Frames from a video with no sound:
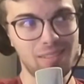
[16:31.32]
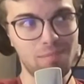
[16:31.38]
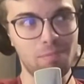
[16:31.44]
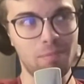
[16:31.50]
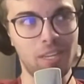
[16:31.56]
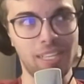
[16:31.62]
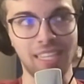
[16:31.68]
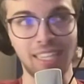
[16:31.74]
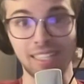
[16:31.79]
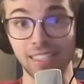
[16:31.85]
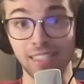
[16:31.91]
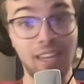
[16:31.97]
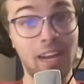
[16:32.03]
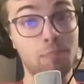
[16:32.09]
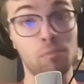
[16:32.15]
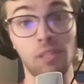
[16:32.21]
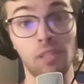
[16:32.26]
but he did
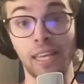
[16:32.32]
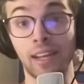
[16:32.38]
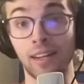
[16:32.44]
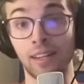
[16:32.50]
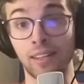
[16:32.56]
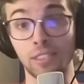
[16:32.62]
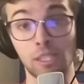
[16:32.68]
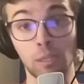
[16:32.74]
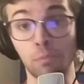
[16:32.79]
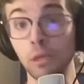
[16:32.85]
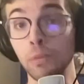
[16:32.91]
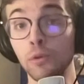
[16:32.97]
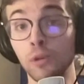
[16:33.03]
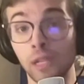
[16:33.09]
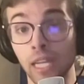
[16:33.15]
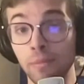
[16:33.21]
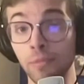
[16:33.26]
not play on it. Some
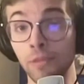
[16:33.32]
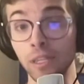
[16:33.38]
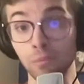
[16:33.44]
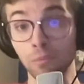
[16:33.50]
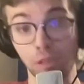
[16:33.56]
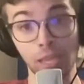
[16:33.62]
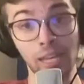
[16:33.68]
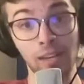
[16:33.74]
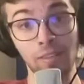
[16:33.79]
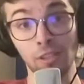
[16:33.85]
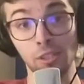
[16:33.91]
people claim that he played on the